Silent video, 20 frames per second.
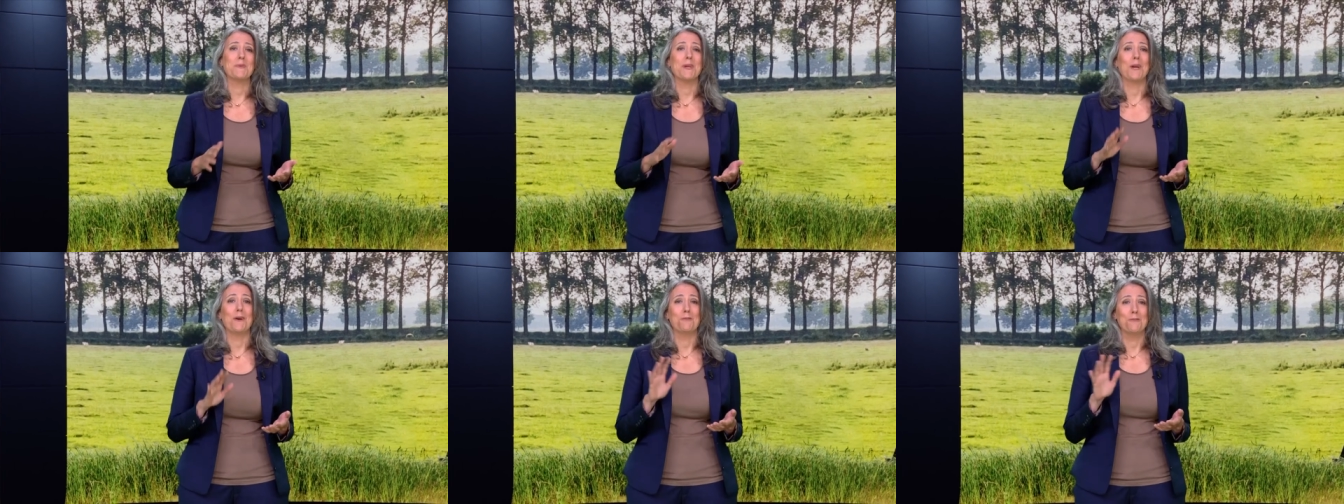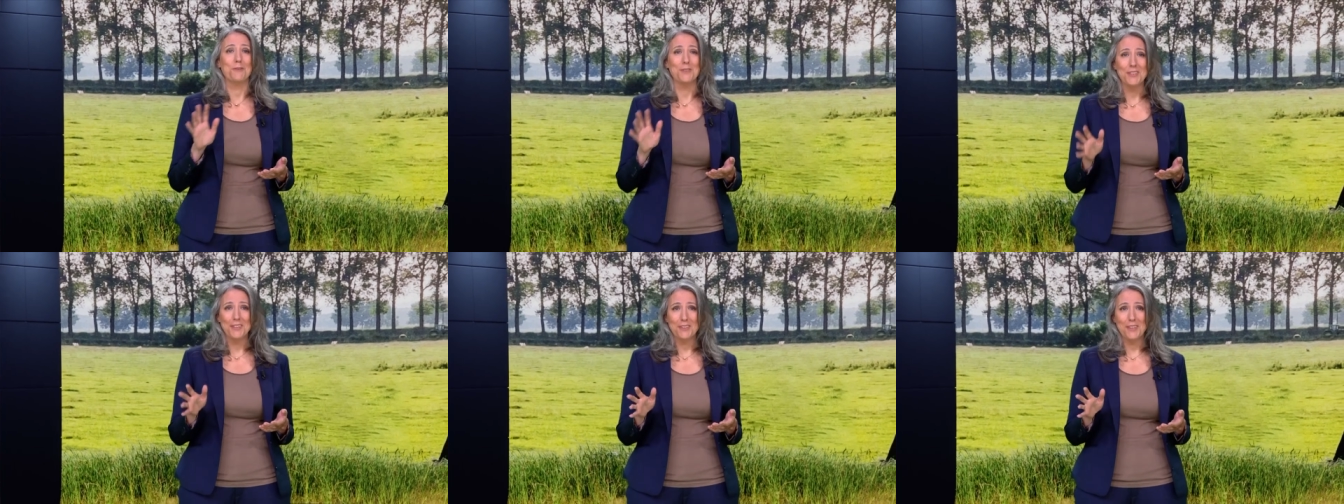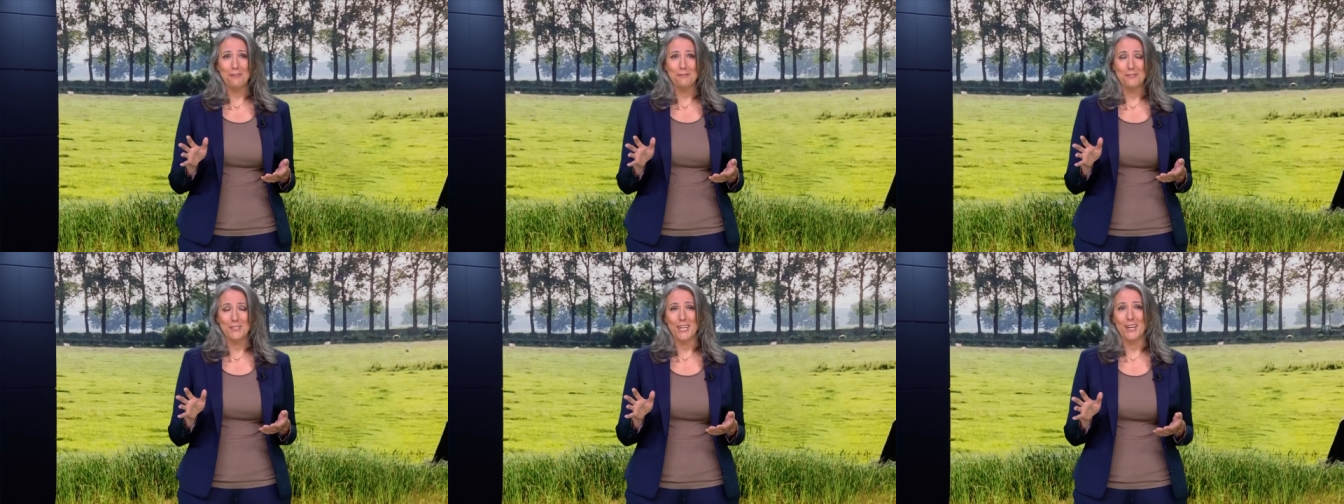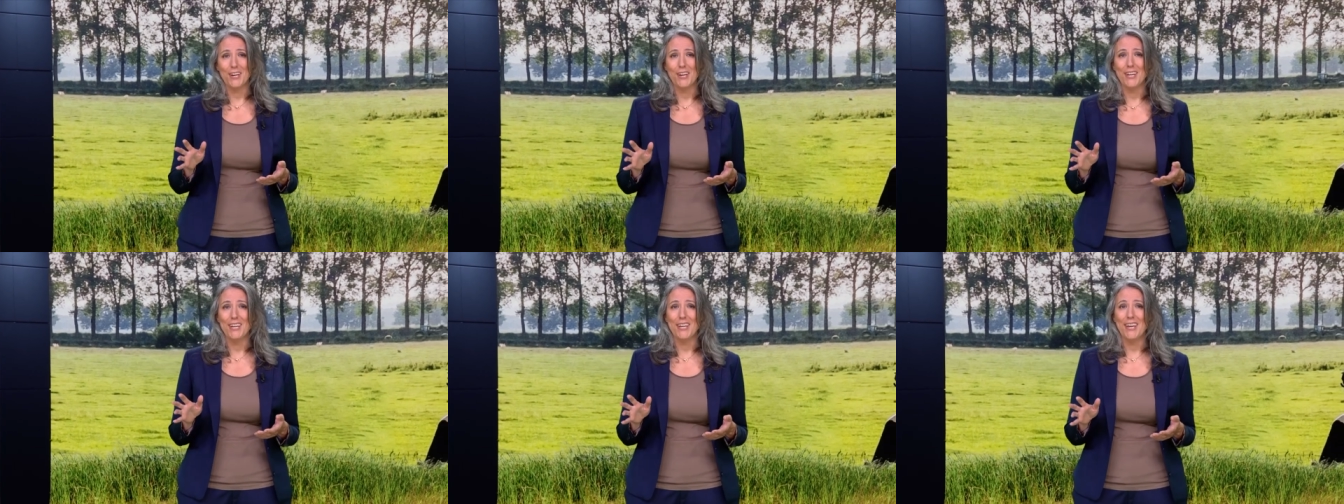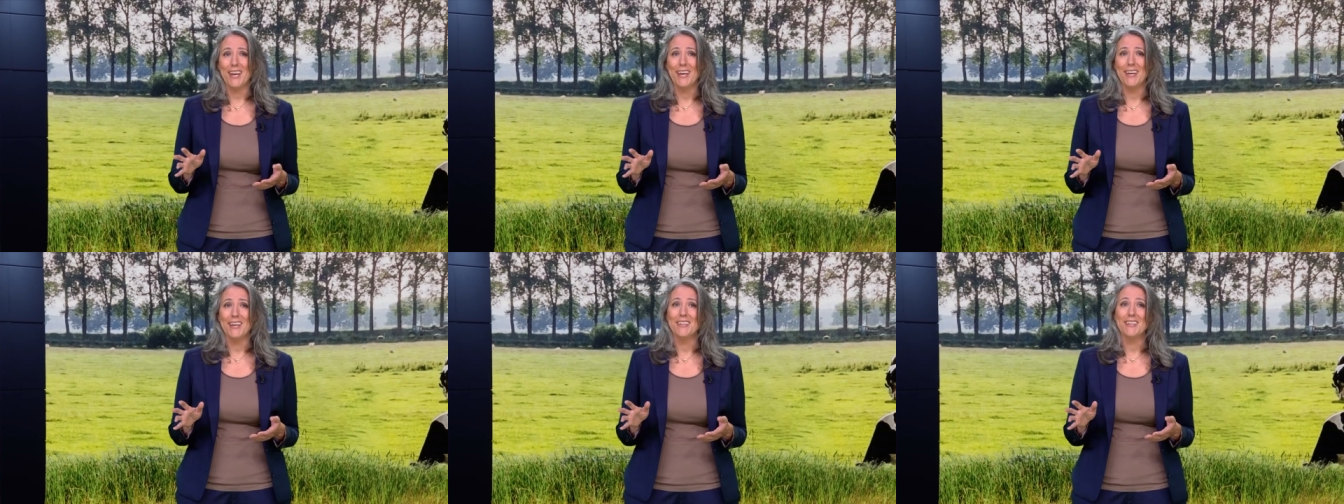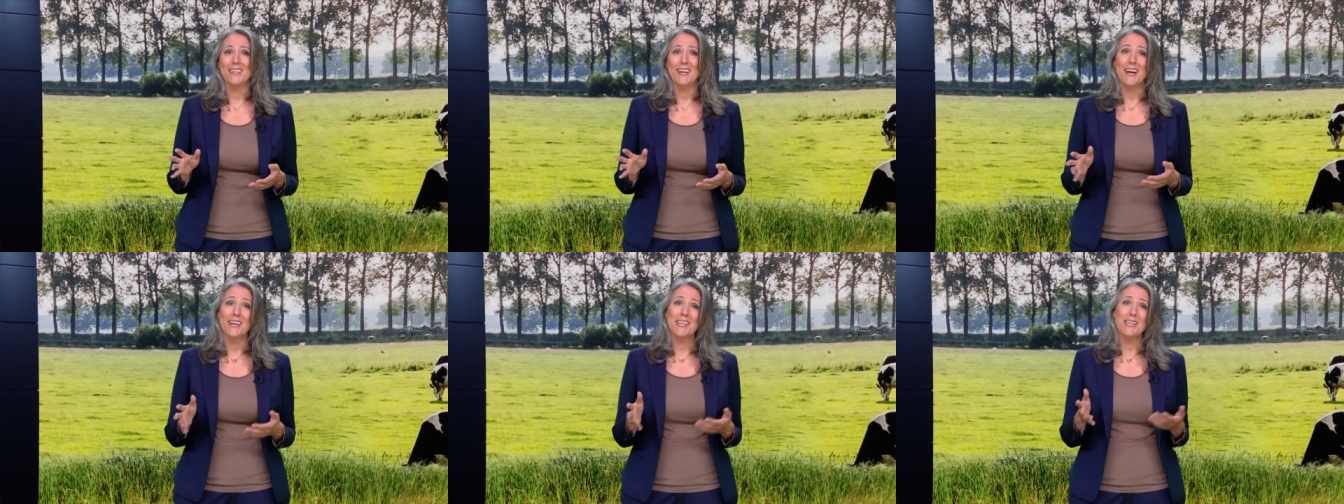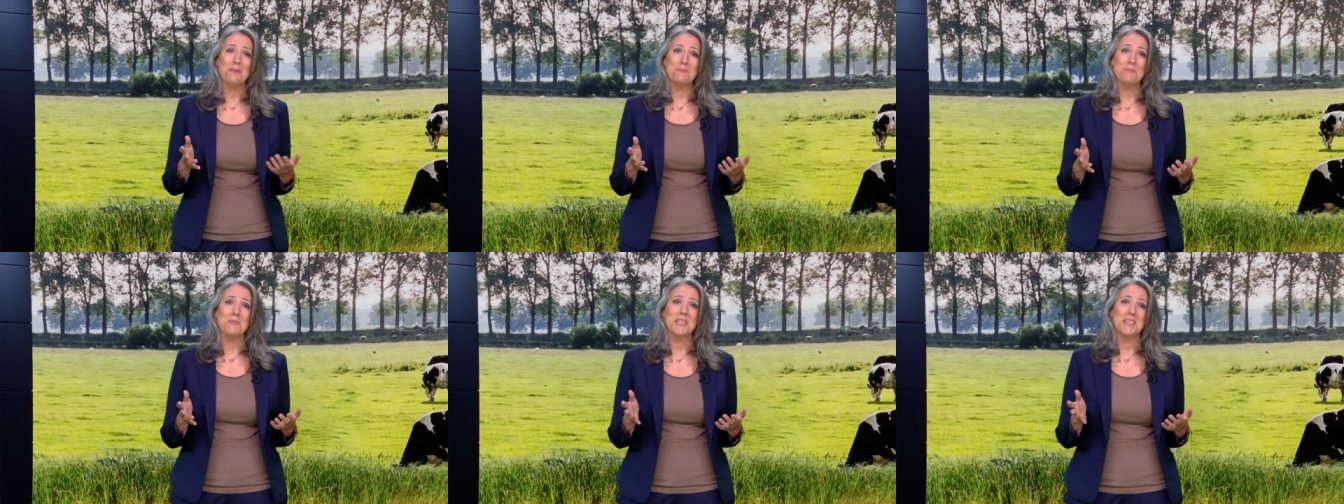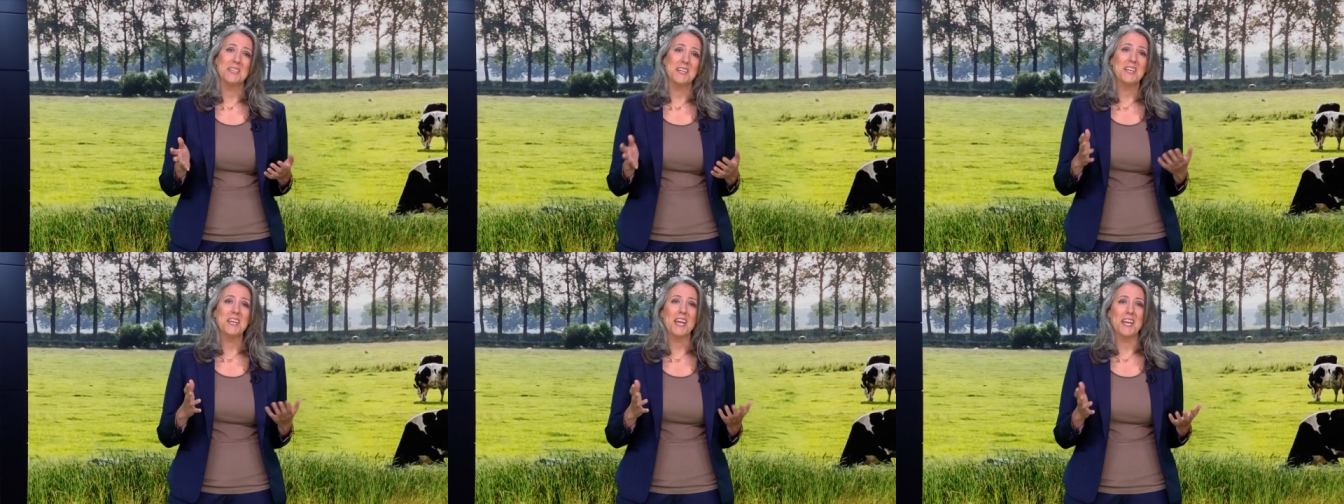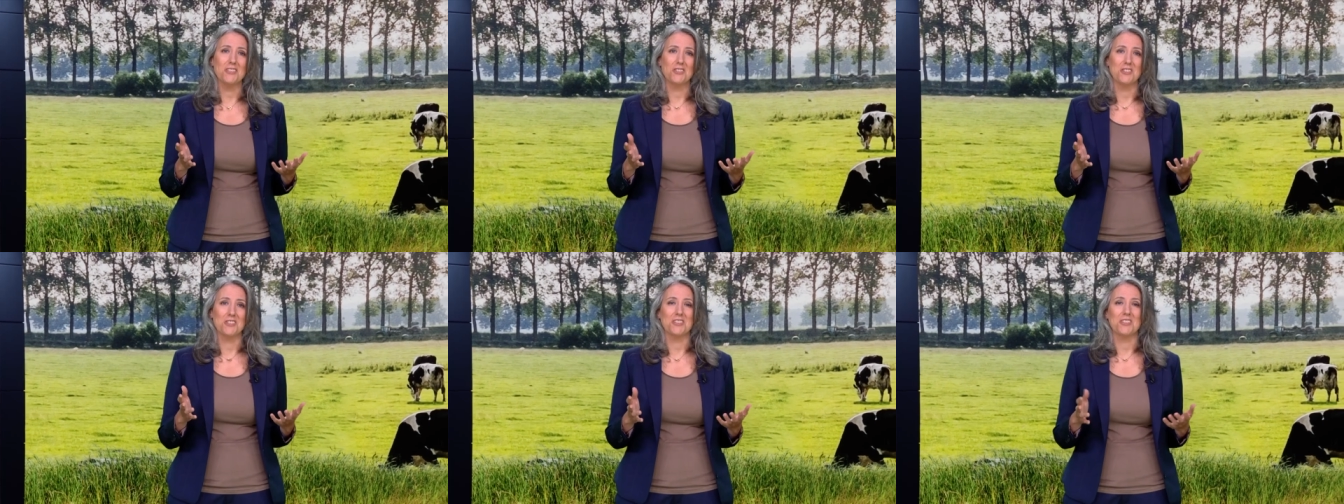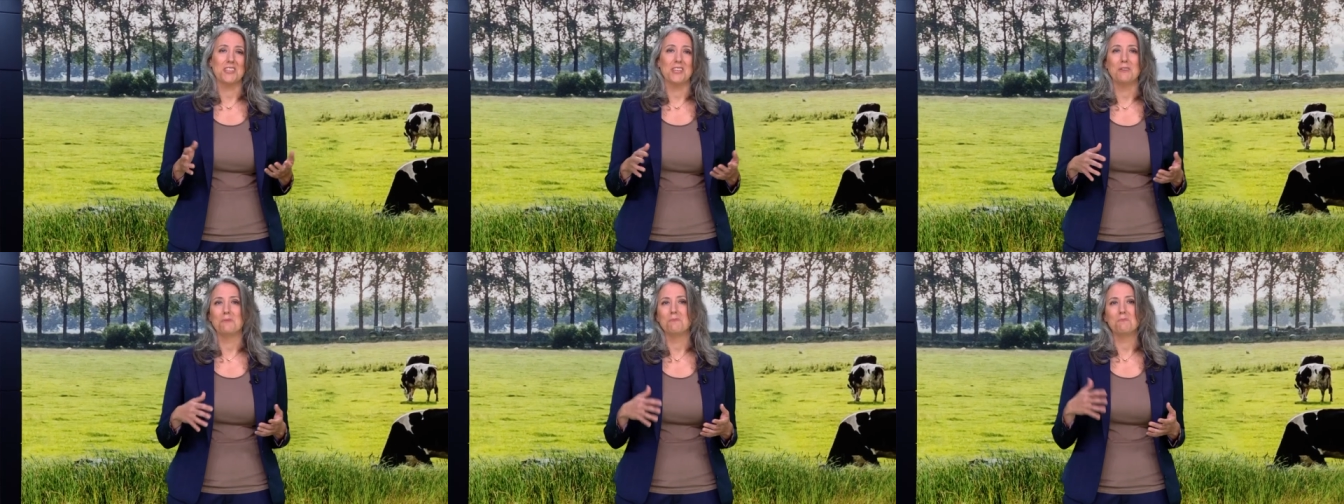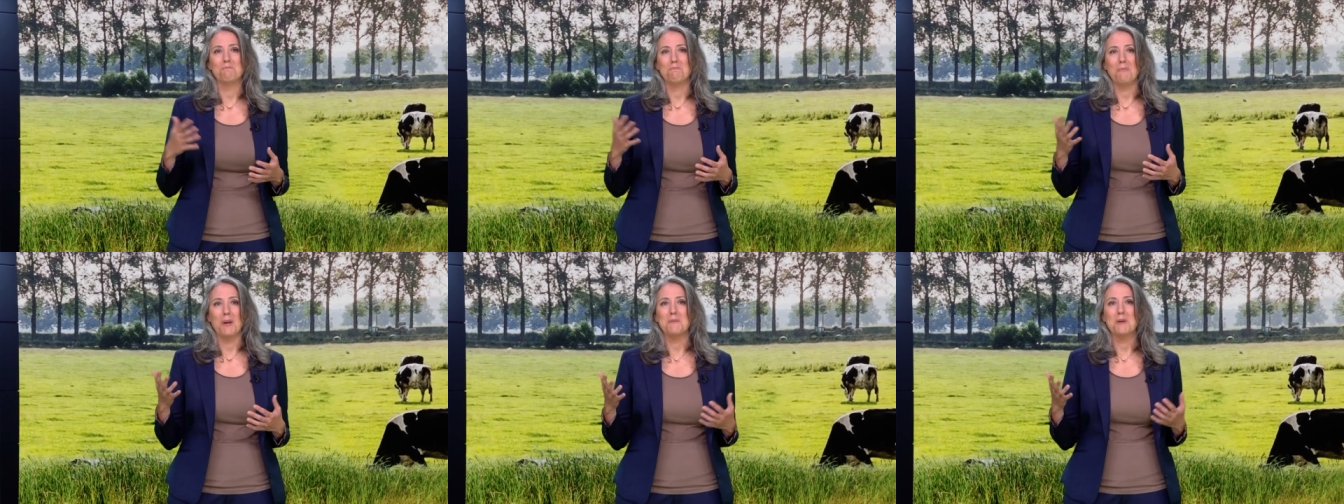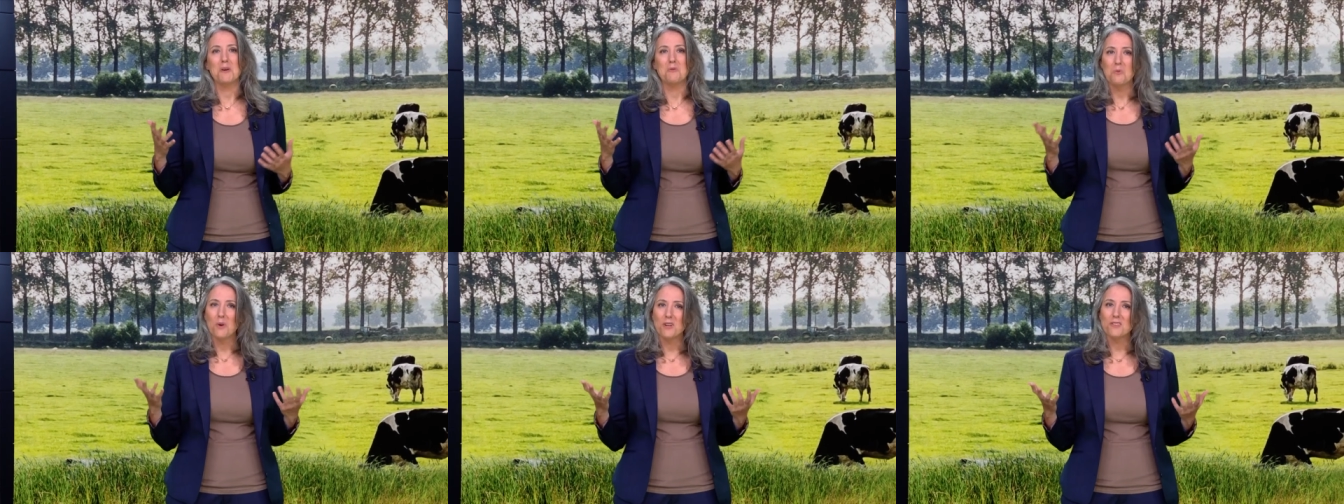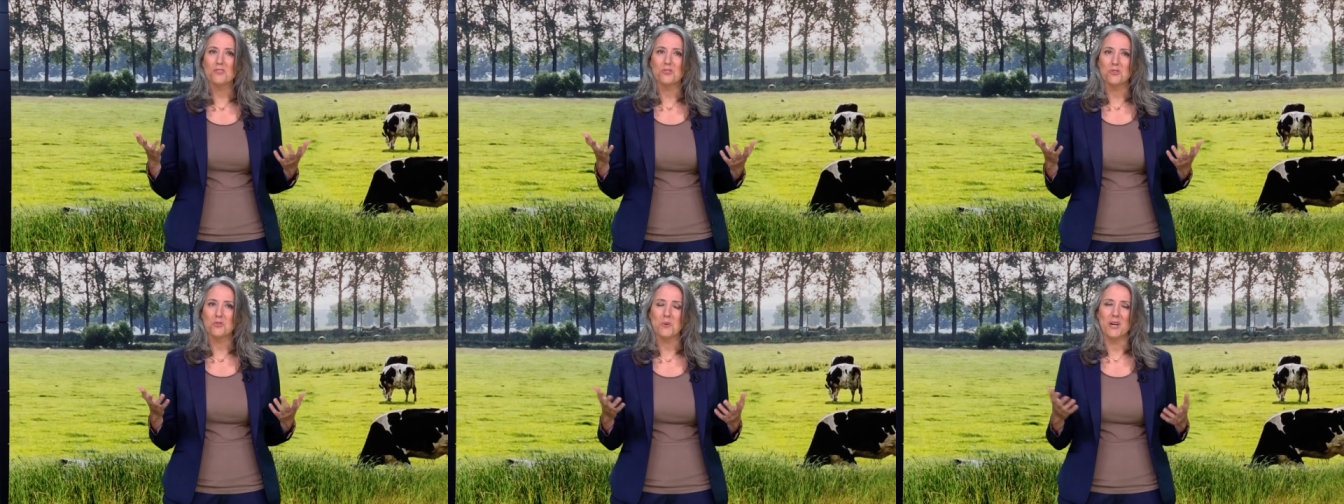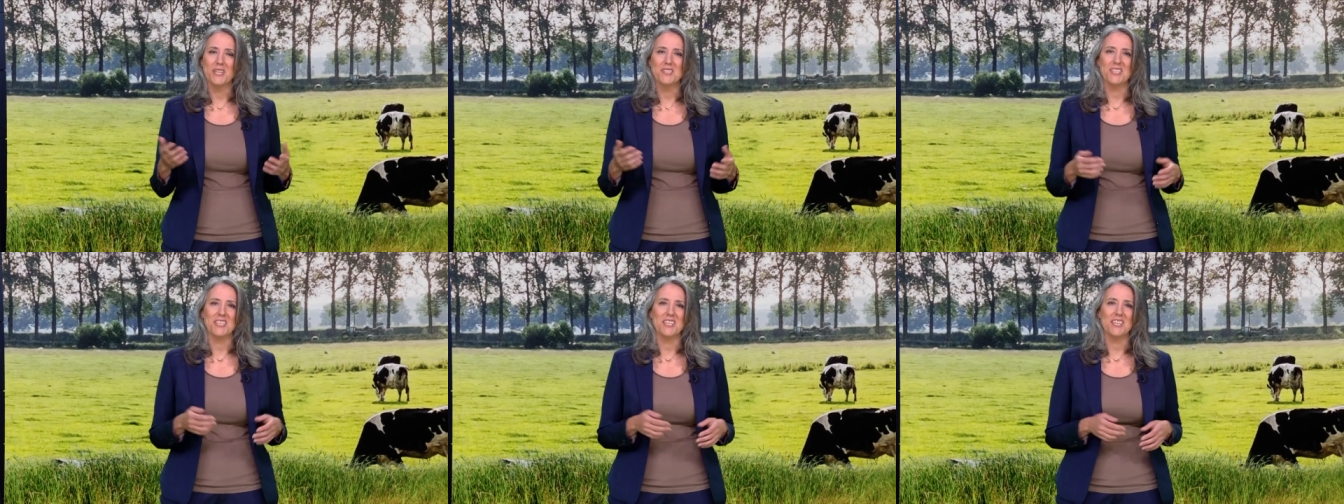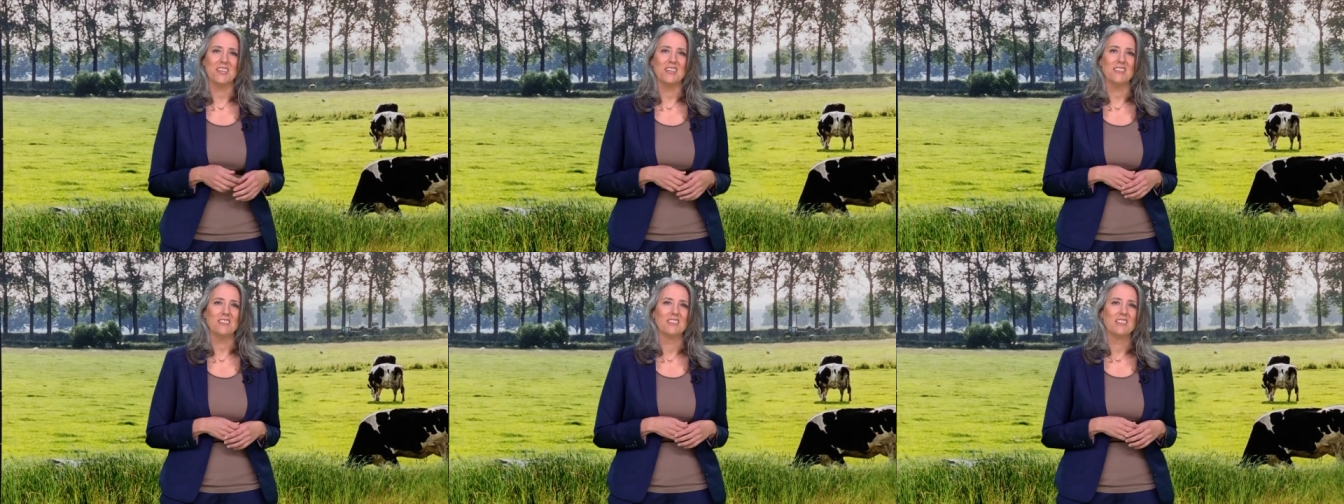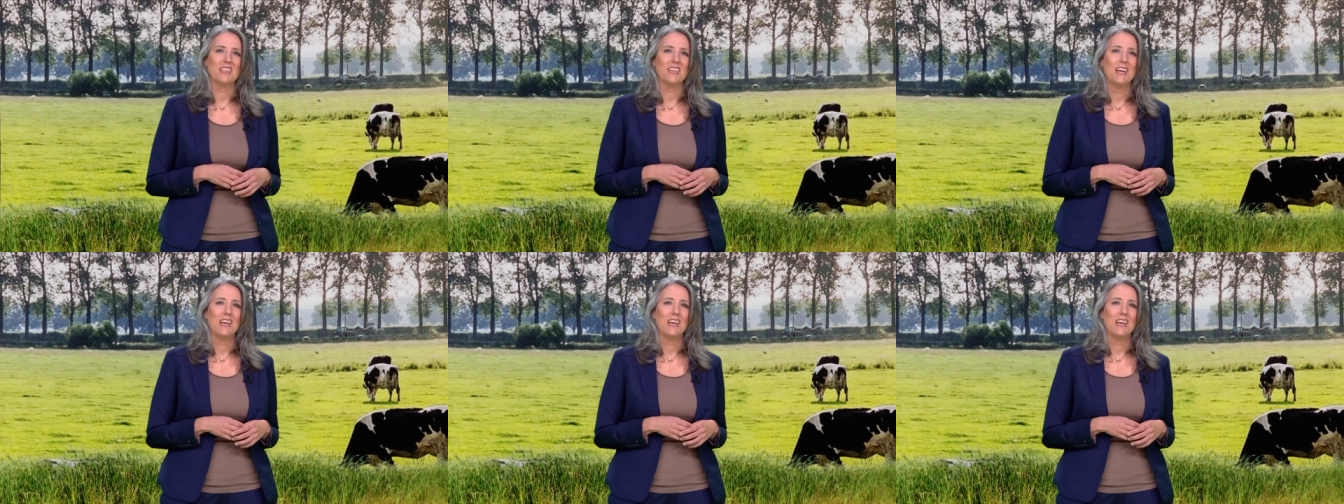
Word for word: but I really love dairy, and I eat meat occasionally, maybe once or twice a year.